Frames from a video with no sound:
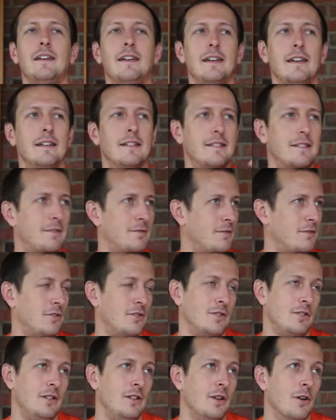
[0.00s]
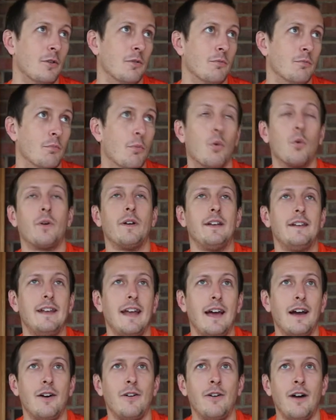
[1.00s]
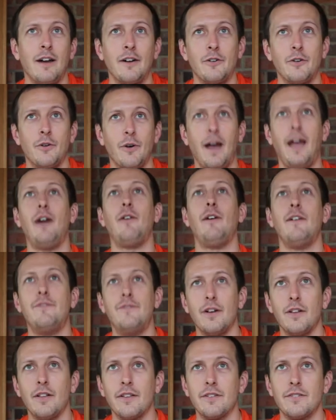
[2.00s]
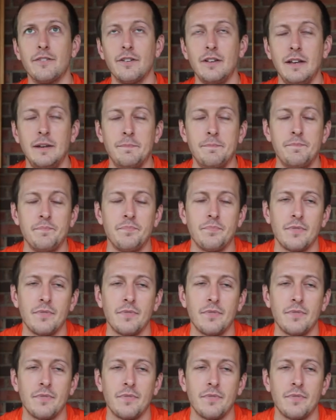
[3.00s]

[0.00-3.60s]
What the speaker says: It's, morning now. I don't know how I fell asleep.